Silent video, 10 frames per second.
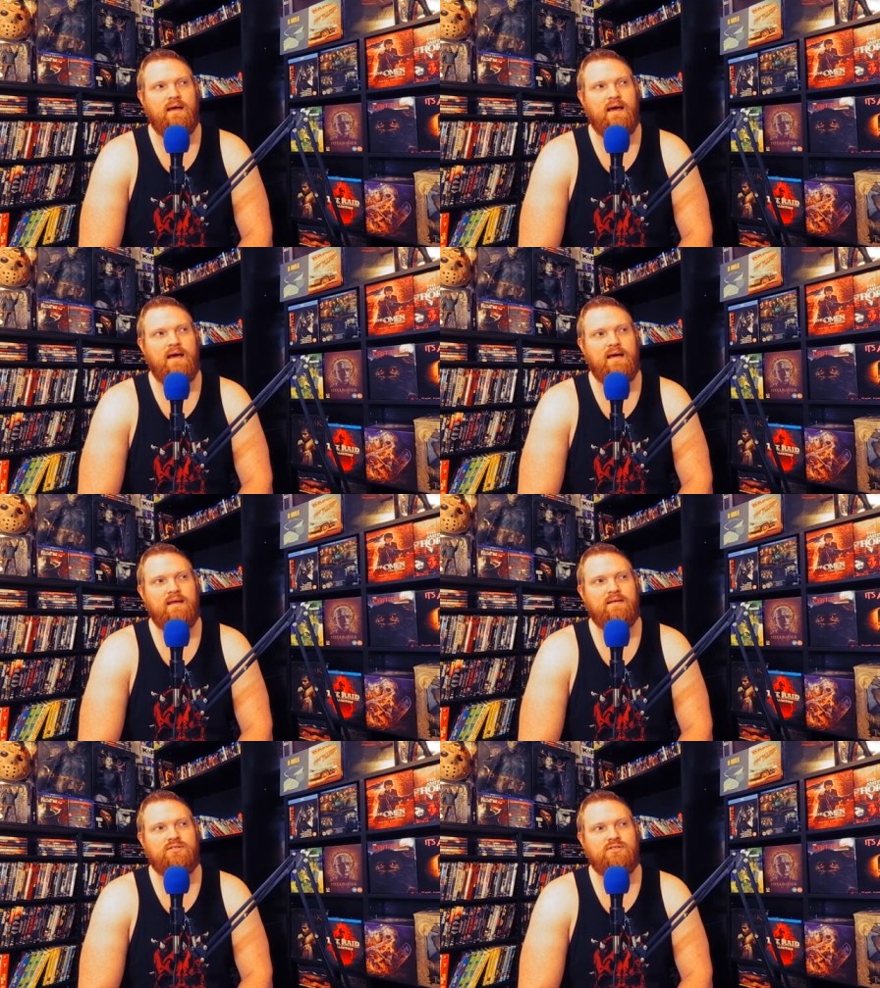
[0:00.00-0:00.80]
and
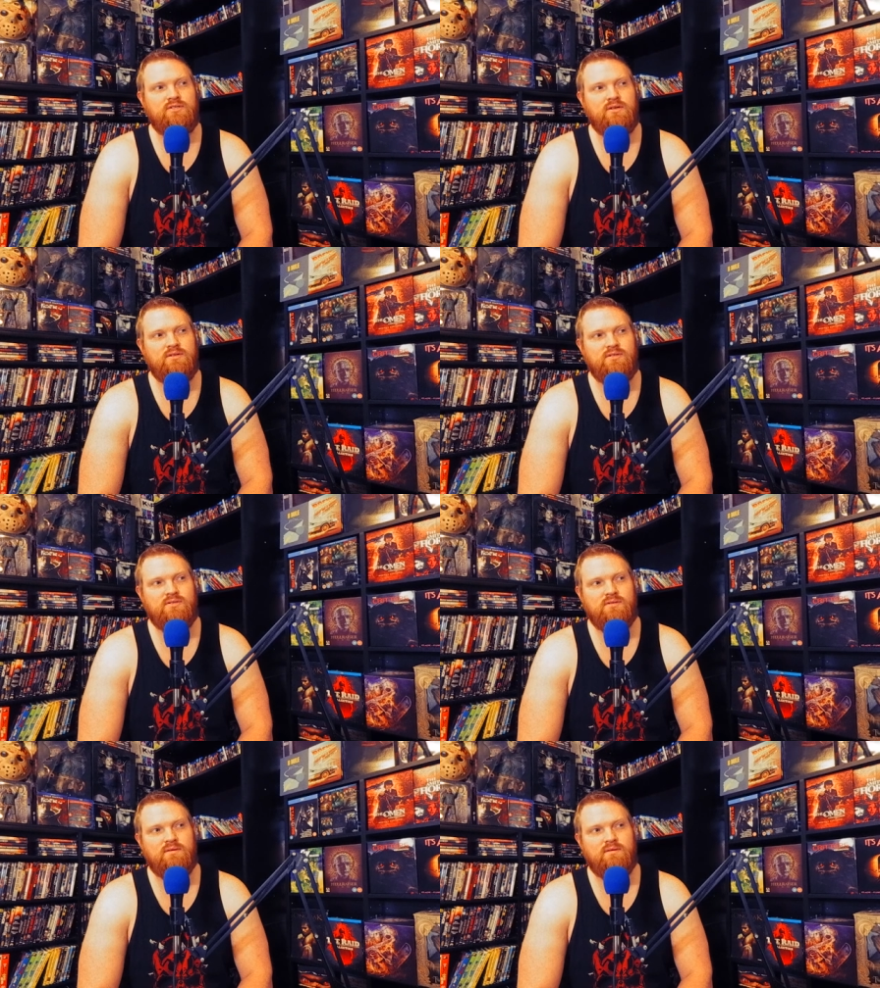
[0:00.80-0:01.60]
it's
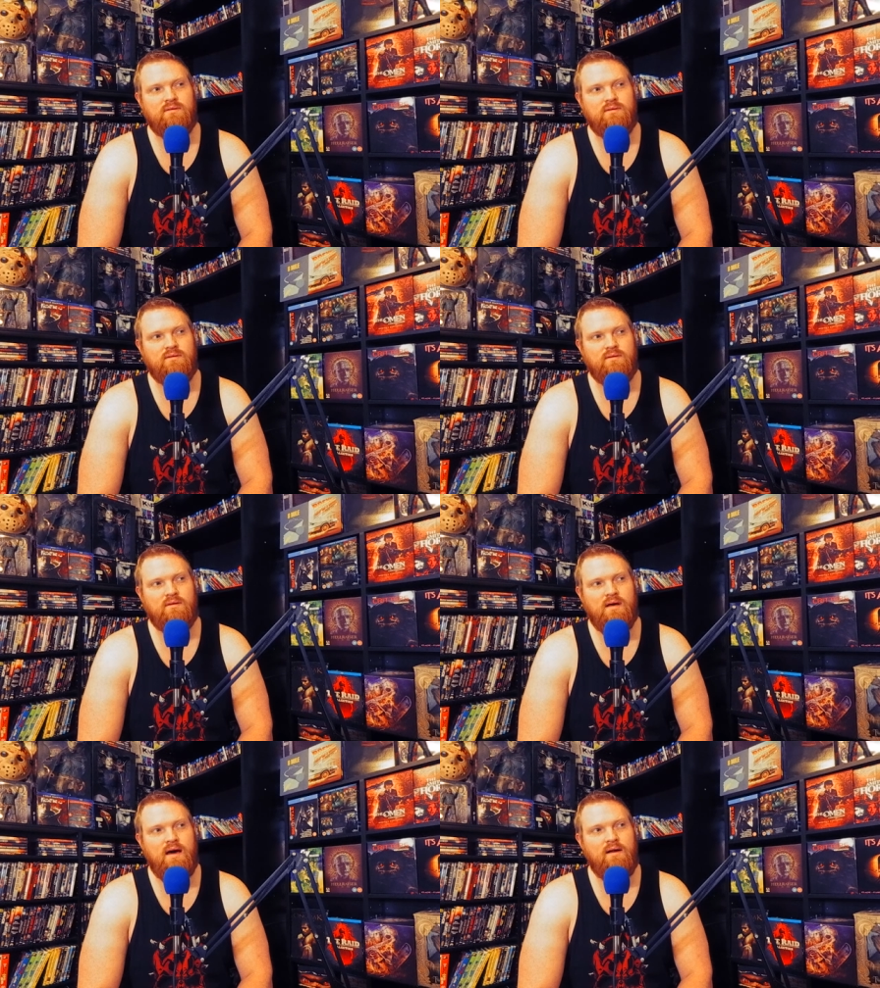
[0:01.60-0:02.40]
just,
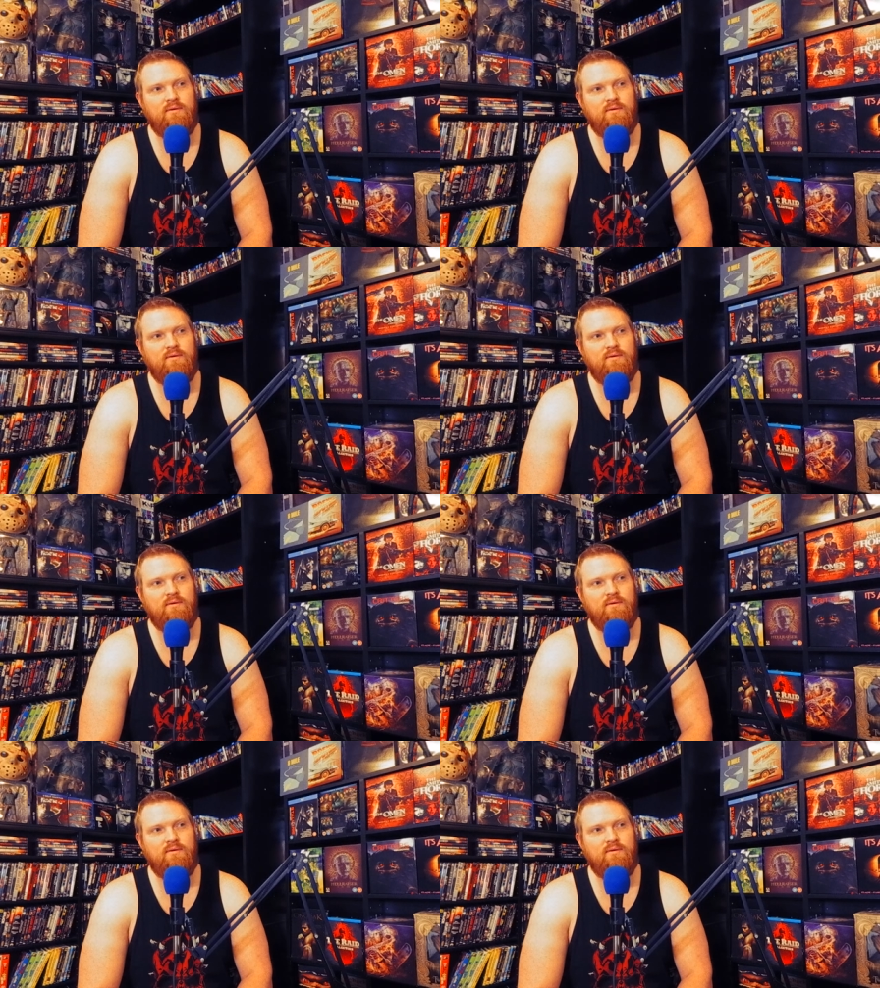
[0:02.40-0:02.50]
I don't